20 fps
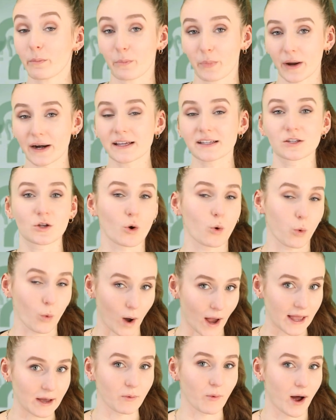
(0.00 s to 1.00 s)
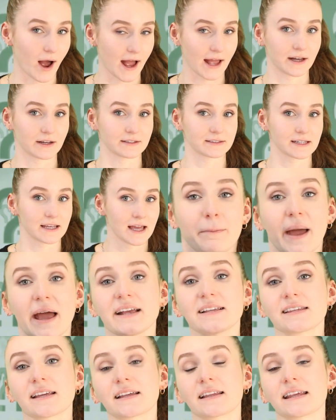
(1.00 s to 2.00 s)
but it's quite wild.
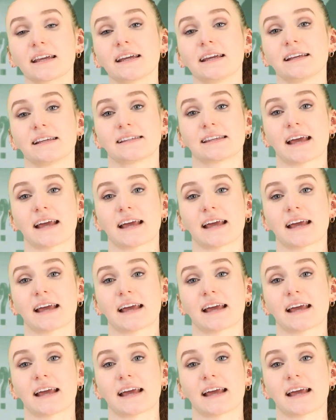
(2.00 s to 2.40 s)
Basically, he